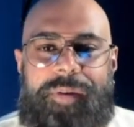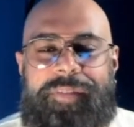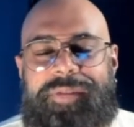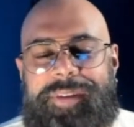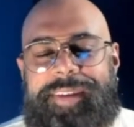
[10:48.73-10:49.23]

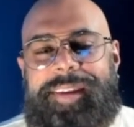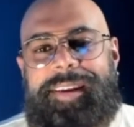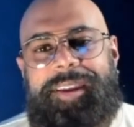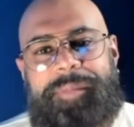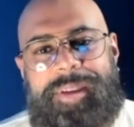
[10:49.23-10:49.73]
If you didn't,
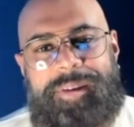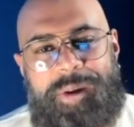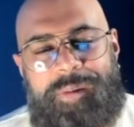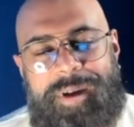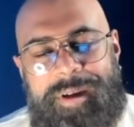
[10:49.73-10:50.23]
let me
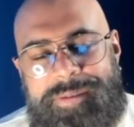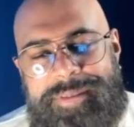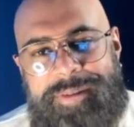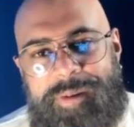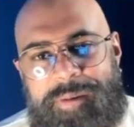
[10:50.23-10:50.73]
know
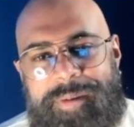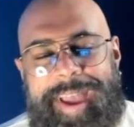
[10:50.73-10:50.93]
also.